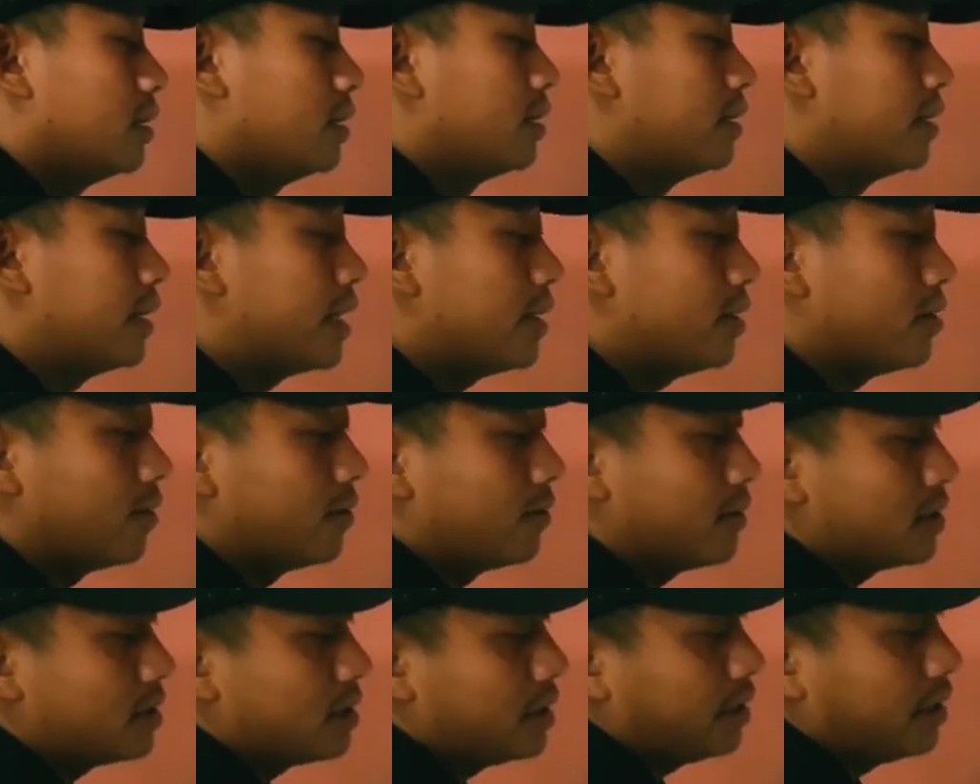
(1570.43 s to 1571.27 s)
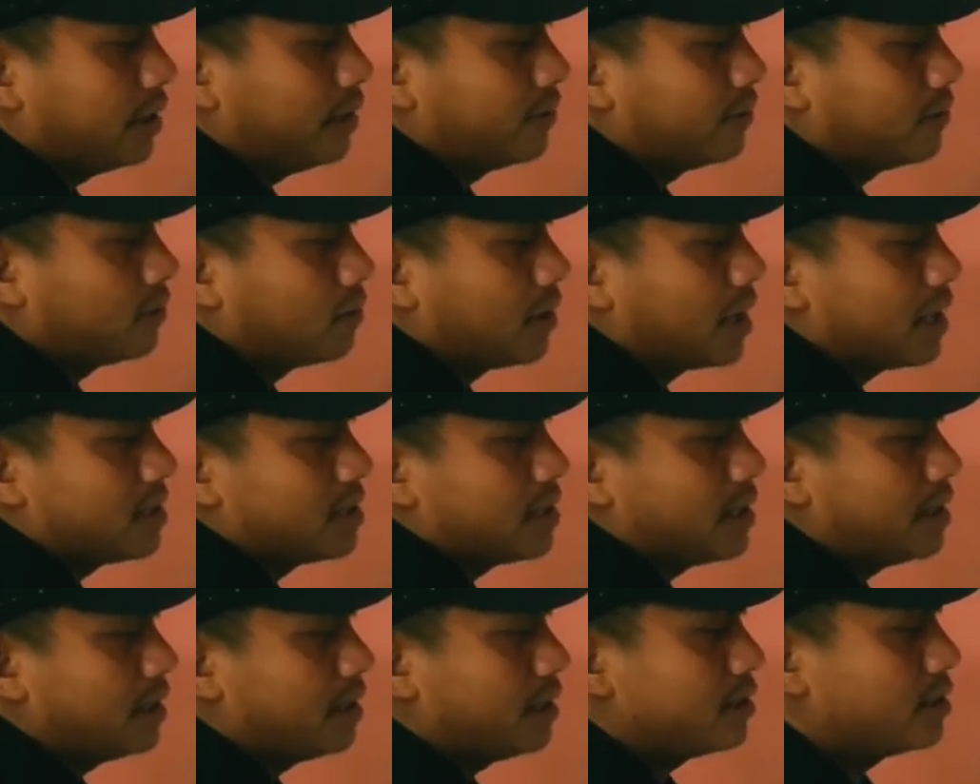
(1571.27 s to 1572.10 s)
Then obviously if twice
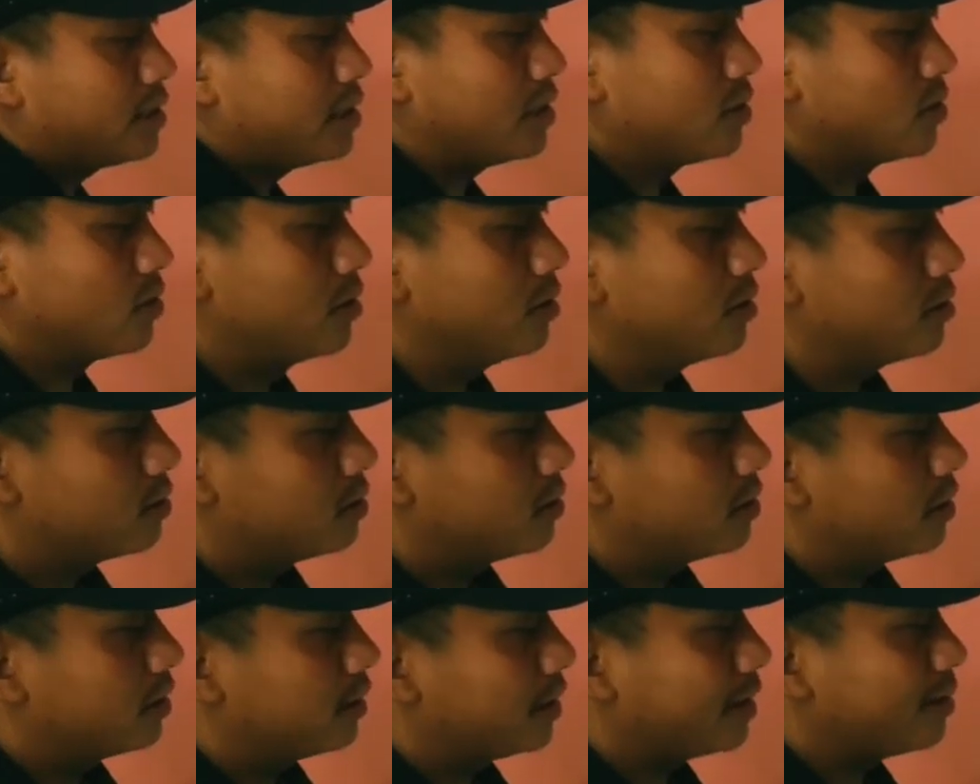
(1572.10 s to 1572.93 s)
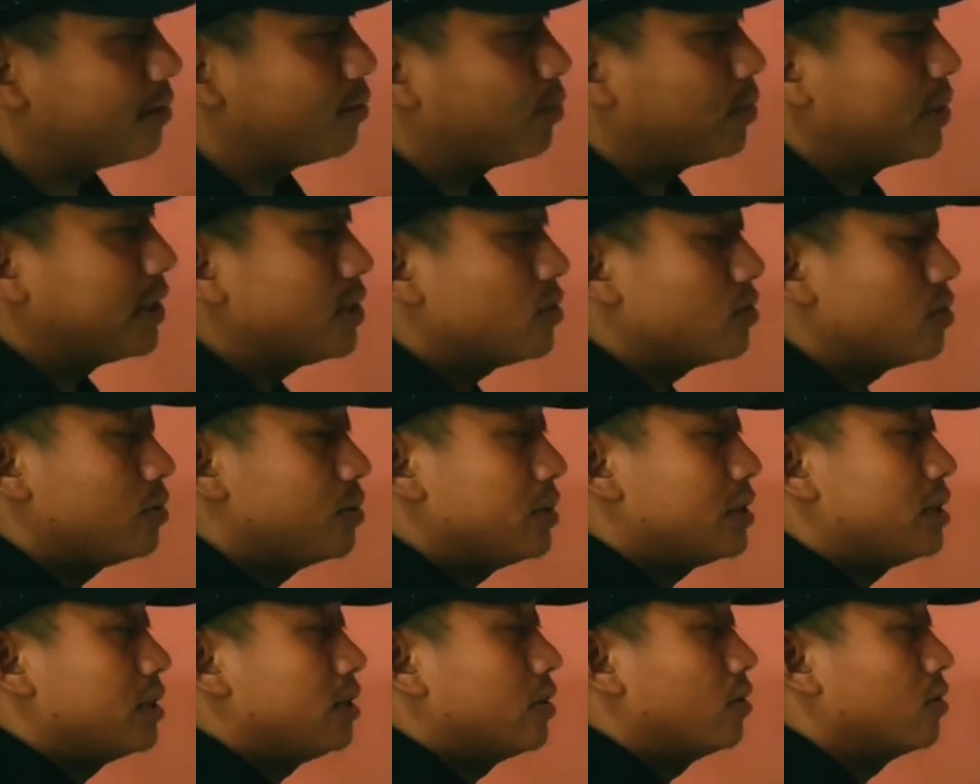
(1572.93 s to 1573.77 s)
A is 0, then P should
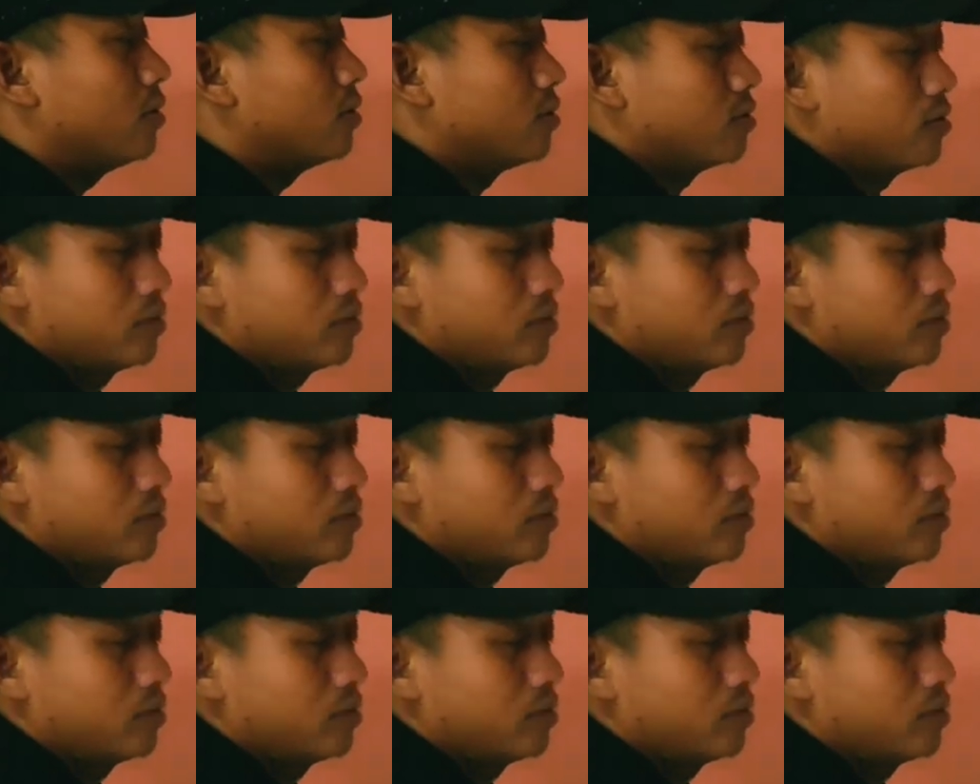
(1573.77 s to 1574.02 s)
be 0.